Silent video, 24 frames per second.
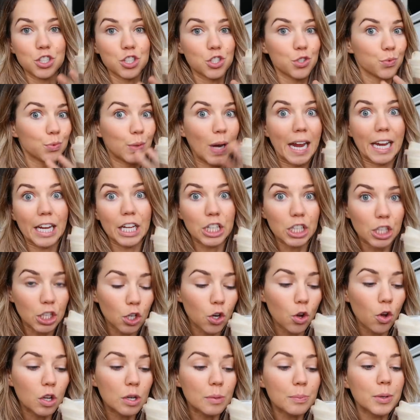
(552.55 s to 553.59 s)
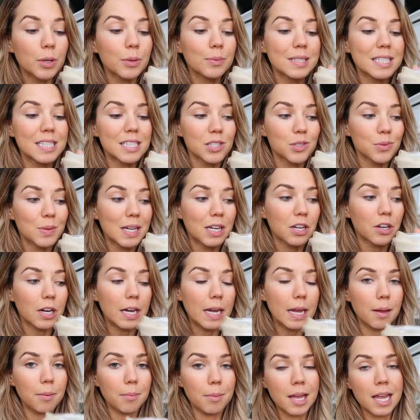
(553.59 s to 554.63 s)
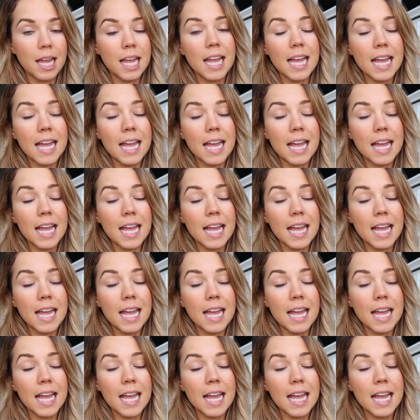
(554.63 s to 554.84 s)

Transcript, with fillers: just regular cold brew with sweet cream.